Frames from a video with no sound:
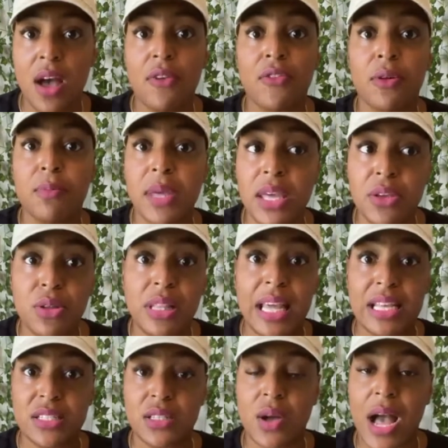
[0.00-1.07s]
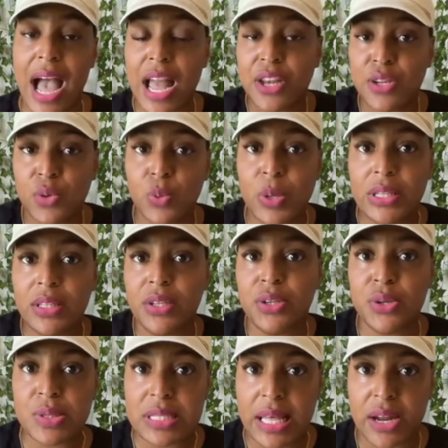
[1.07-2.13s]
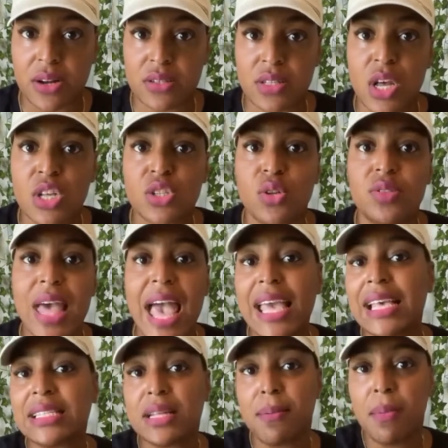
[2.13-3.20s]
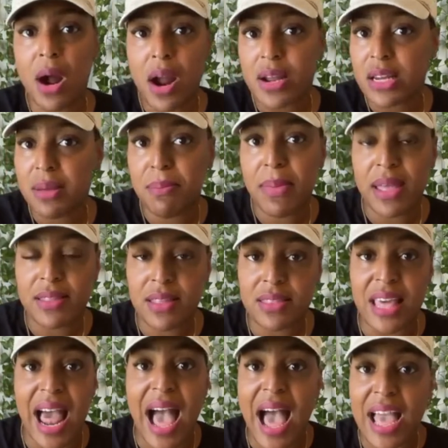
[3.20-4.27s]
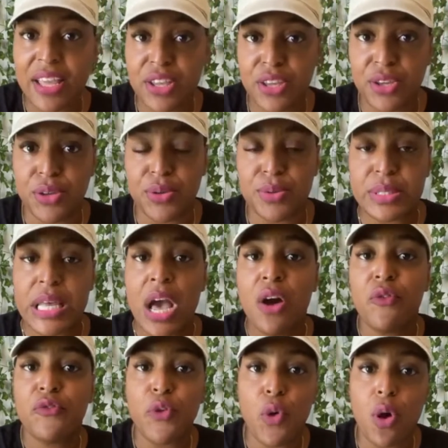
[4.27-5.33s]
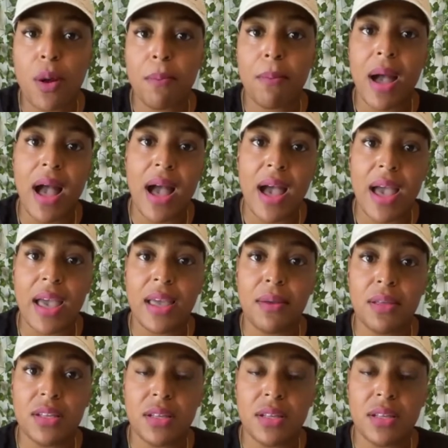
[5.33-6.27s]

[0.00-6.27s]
For me, you ladies know I do weekly newsletters. So that is the marketing method that I use for my